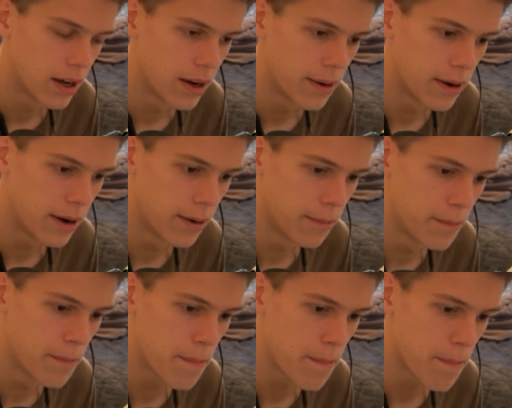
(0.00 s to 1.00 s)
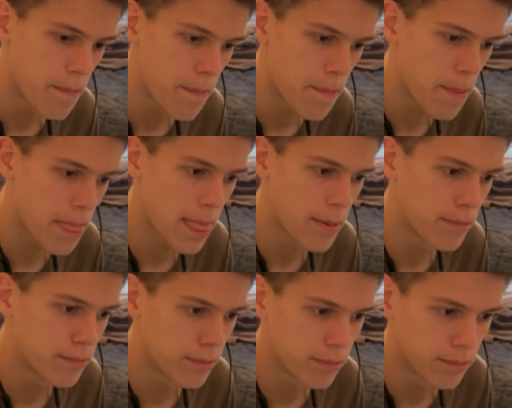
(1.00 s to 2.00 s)
Um,
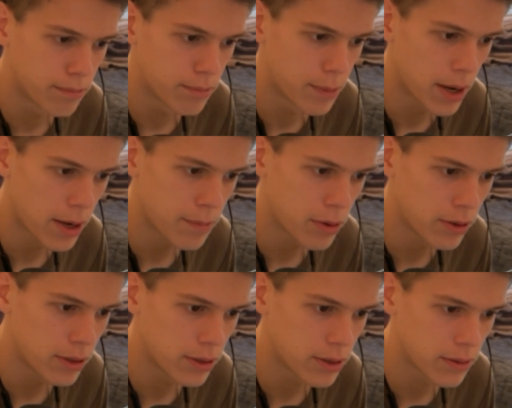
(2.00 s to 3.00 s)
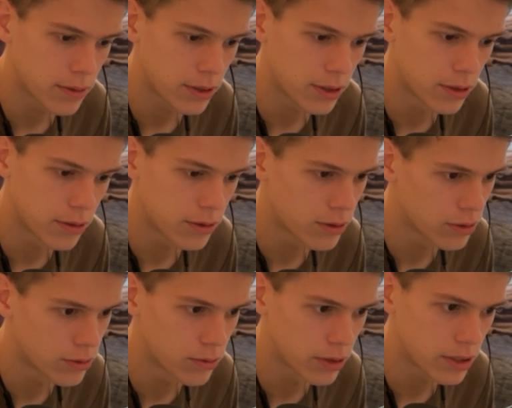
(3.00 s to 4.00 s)
but my opponent, goes
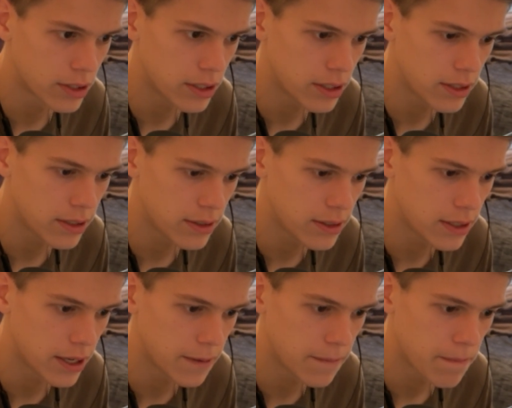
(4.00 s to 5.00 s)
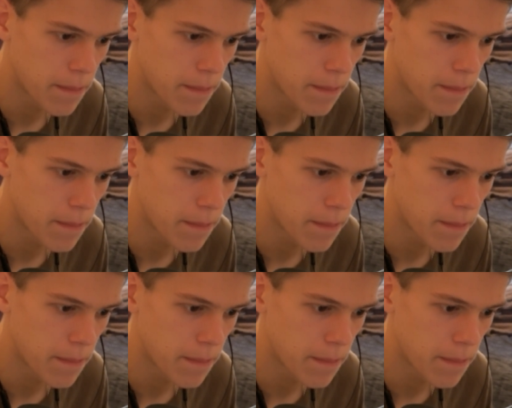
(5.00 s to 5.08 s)
rook d8.